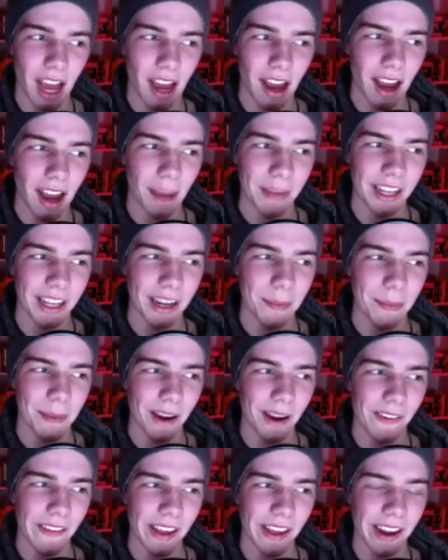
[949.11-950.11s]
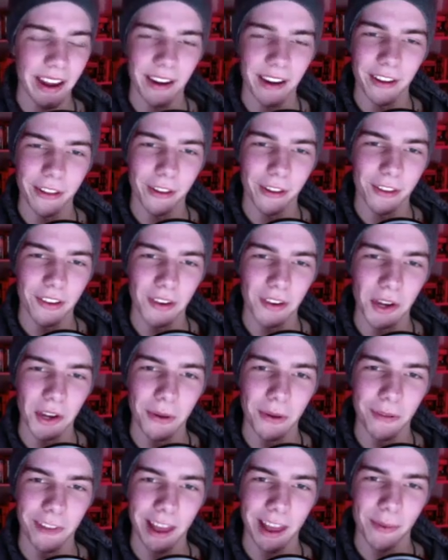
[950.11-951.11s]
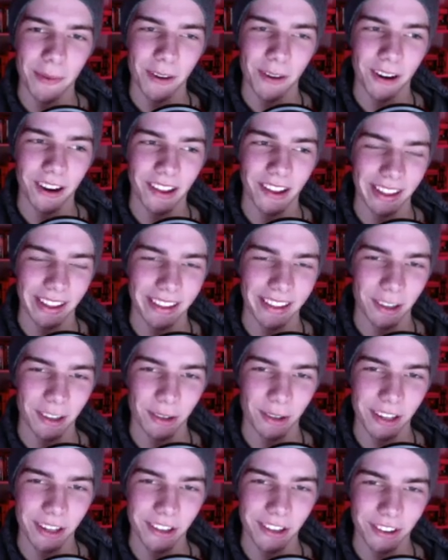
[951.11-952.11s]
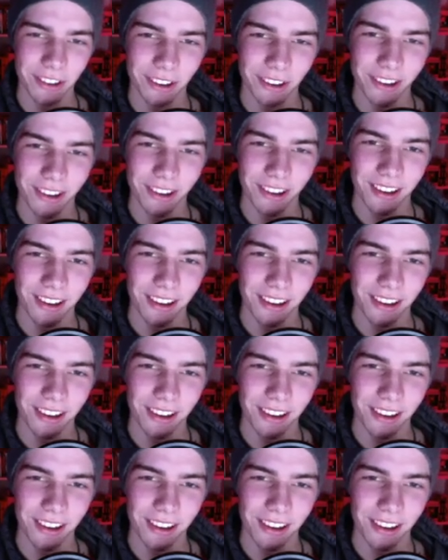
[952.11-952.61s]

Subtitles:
I mean, it barely had anything to do with Leprechaun, like the creature.